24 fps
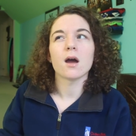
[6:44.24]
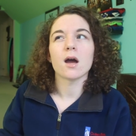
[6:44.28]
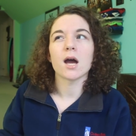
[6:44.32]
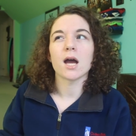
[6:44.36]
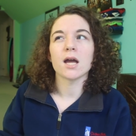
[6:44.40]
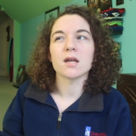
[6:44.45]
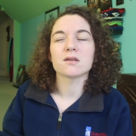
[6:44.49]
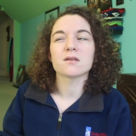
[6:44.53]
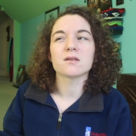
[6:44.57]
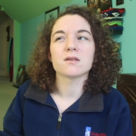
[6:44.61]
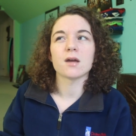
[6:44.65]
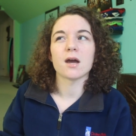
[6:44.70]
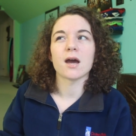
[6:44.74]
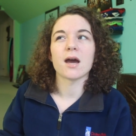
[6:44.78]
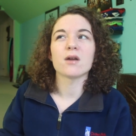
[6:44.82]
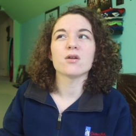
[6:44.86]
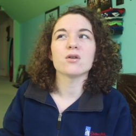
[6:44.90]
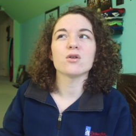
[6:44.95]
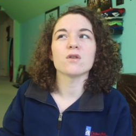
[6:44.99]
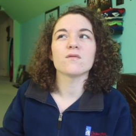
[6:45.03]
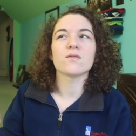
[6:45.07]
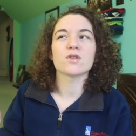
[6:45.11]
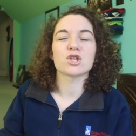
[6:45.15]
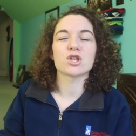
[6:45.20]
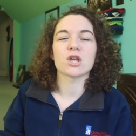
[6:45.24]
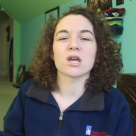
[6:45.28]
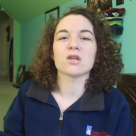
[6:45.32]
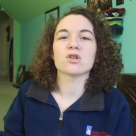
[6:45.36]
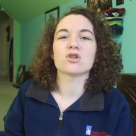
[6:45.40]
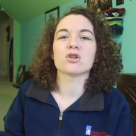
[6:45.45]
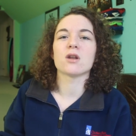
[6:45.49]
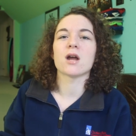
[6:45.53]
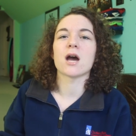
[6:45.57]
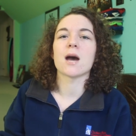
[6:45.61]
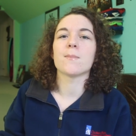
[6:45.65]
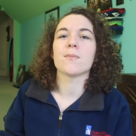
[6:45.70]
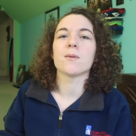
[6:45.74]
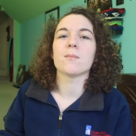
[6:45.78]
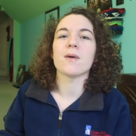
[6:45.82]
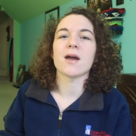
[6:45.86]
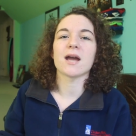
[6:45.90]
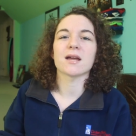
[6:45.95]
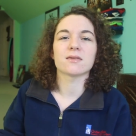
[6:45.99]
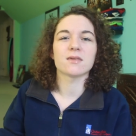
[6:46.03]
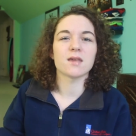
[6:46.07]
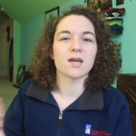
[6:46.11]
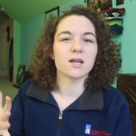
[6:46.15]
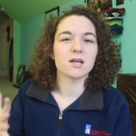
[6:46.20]
I, I don't know if it changed or not, but
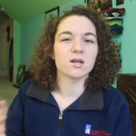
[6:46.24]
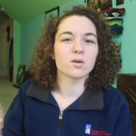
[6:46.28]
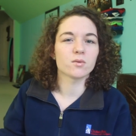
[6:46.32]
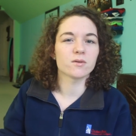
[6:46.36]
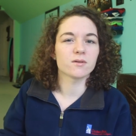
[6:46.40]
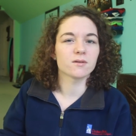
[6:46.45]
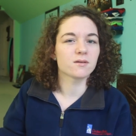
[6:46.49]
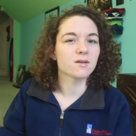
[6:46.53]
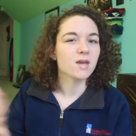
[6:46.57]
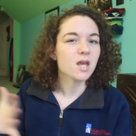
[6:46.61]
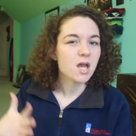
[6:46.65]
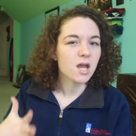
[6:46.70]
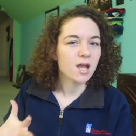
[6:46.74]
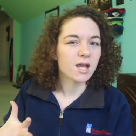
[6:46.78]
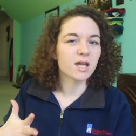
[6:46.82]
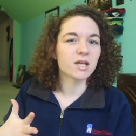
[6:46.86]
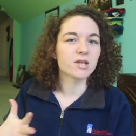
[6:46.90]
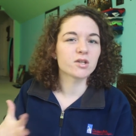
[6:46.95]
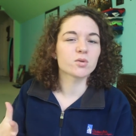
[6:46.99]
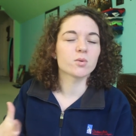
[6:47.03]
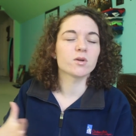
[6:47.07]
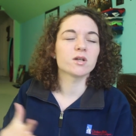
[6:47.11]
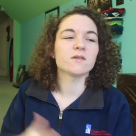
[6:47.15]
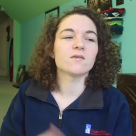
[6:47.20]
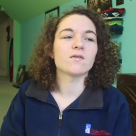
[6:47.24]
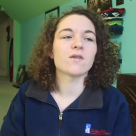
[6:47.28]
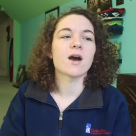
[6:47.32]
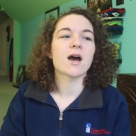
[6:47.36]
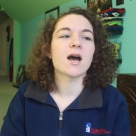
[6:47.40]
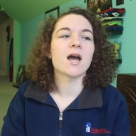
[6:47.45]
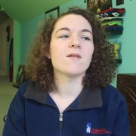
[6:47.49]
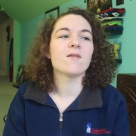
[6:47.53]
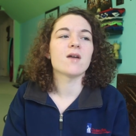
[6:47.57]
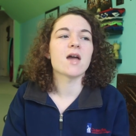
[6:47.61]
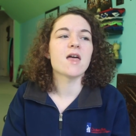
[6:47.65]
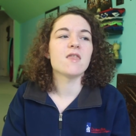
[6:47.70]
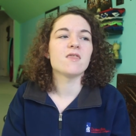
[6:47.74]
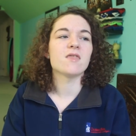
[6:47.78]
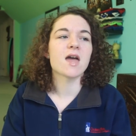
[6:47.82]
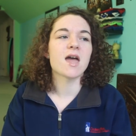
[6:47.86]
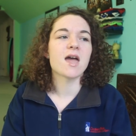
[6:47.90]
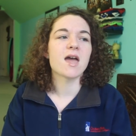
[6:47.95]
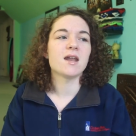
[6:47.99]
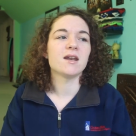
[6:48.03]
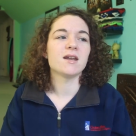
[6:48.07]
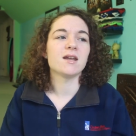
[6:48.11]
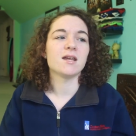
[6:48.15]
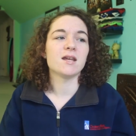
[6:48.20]
back then it was 8.25 and
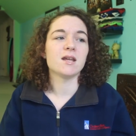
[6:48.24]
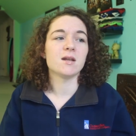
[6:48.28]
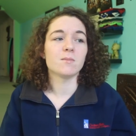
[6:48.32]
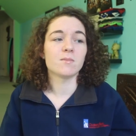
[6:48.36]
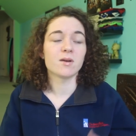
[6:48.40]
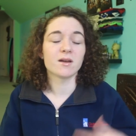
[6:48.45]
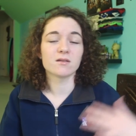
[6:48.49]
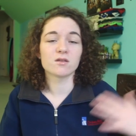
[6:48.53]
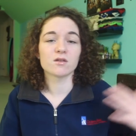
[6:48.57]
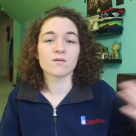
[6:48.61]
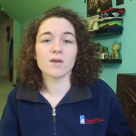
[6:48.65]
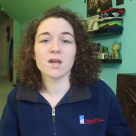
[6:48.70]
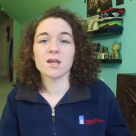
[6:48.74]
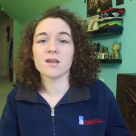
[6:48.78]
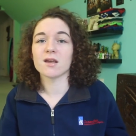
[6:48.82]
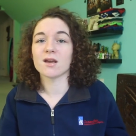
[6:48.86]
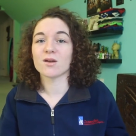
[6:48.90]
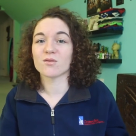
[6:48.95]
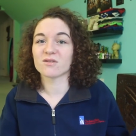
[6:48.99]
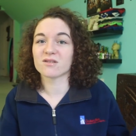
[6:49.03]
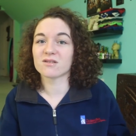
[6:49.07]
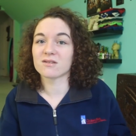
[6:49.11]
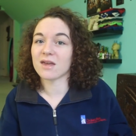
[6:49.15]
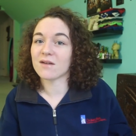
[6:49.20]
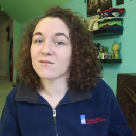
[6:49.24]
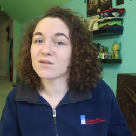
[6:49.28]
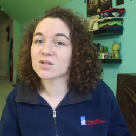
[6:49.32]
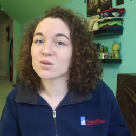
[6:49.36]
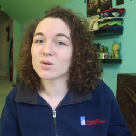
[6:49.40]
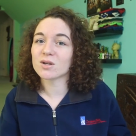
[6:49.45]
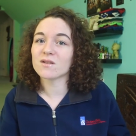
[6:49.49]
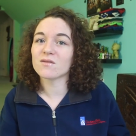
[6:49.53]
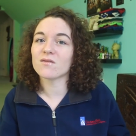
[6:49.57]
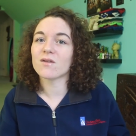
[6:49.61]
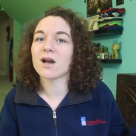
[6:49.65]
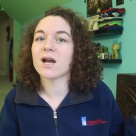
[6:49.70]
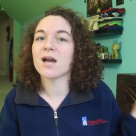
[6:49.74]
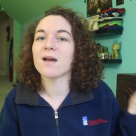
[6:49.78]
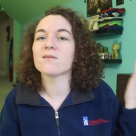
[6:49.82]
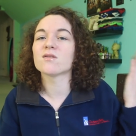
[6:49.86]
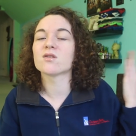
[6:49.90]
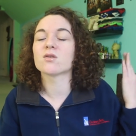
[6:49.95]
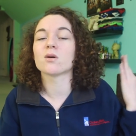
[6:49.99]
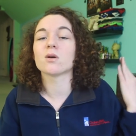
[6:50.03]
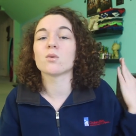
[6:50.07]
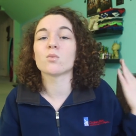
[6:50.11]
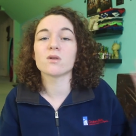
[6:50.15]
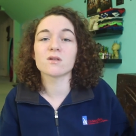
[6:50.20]
then in Pennsylvania it was 7.25,
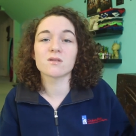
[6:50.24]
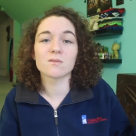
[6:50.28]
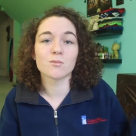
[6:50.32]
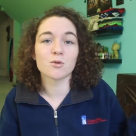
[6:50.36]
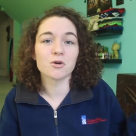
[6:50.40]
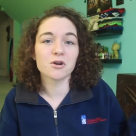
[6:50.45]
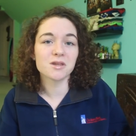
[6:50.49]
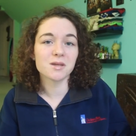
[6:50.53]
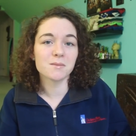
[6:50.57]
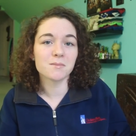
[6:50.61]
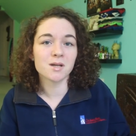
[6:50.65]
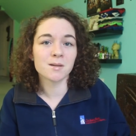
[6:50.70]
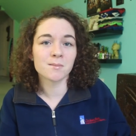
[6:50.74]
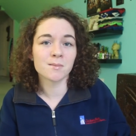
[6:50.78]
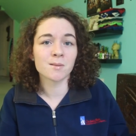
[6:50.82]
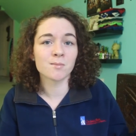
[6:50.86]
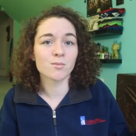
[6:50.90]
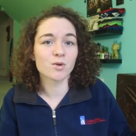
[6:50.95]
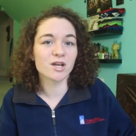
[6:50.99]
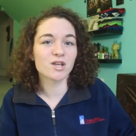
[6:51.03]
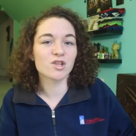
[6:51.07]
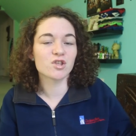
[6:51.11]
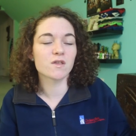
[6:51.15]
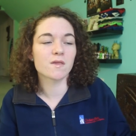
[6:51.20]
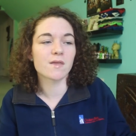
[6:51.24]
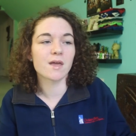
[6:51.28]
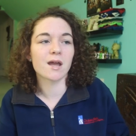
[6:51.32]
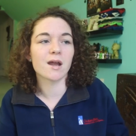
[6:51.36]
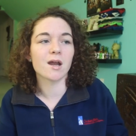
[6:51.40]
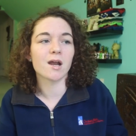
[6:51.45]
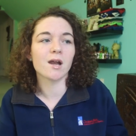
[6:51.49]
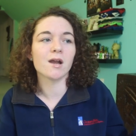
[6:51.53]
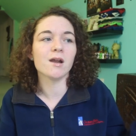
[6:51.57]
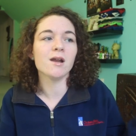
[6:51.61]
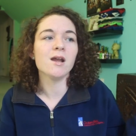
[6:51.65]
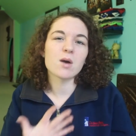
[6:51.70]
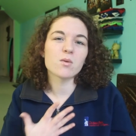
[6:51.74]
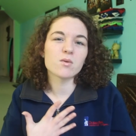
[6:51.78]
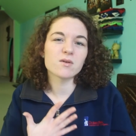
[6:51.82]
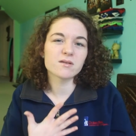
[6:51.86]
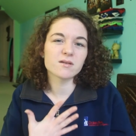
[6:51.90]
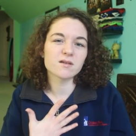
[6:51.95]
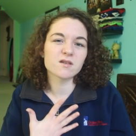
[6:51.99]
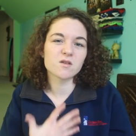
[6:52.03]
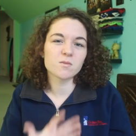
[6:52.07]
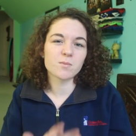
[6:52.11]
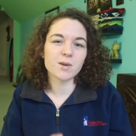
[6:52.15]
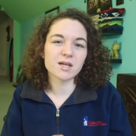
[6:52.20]
so it was more than minimum wage there. I was
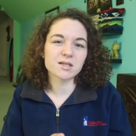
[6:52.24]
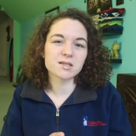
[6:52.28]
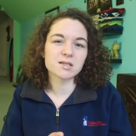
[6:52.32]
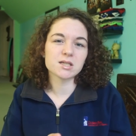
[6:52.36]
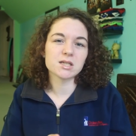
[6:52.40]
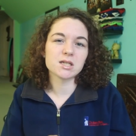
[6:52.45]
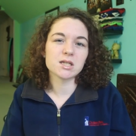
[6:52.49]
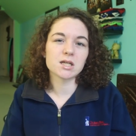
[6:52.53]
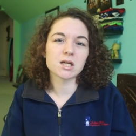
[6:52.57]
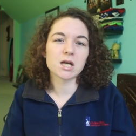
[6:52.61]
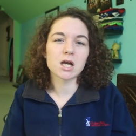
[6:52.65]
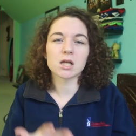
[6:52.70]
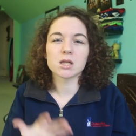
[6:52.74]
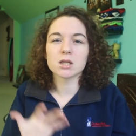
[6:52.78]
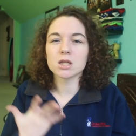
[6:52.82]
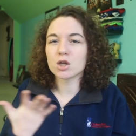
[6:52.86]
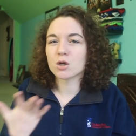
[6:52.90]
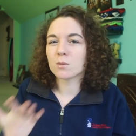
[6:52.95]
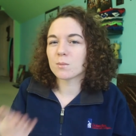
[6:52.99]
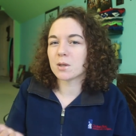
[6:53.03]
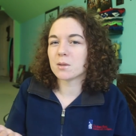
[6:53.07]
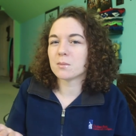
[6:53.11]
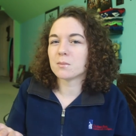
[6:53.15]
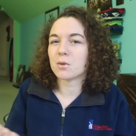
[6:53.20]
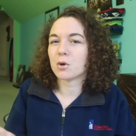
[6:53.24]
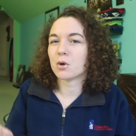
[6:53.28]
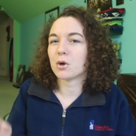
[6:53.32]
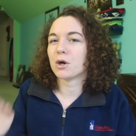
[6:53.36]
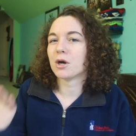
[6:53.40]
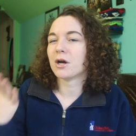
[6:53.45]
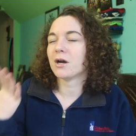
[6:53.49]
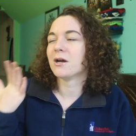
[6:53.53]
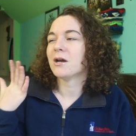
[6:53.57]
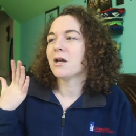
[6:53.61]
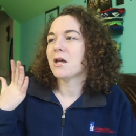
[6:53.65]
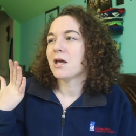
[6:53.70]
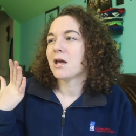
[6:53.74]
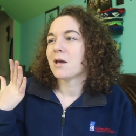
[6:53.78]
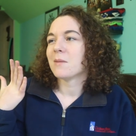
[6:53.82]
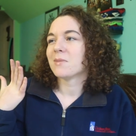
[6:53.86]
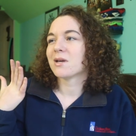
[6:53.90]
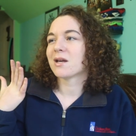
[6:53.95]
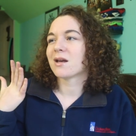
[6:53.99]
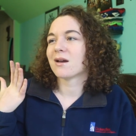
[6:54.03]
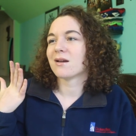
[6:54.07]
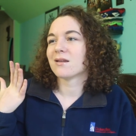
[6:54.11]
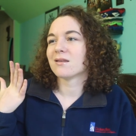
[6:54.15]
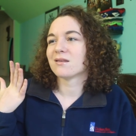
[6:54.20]
expecting a little bit more
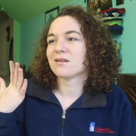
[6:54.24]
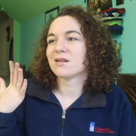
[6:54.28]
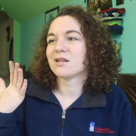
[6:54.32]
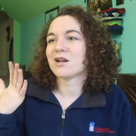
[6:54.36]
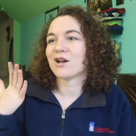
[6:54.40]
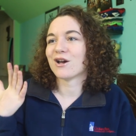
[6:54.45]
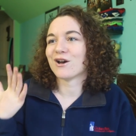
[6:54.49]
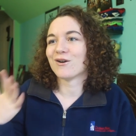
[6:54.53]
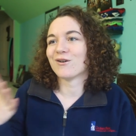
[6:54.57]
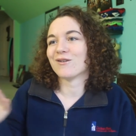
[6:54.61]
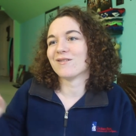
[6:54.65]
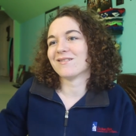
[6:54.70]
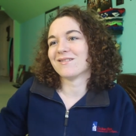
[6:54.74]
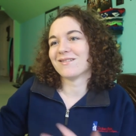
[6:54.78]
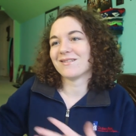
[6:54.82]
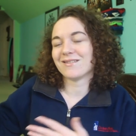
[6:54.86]
because, you know,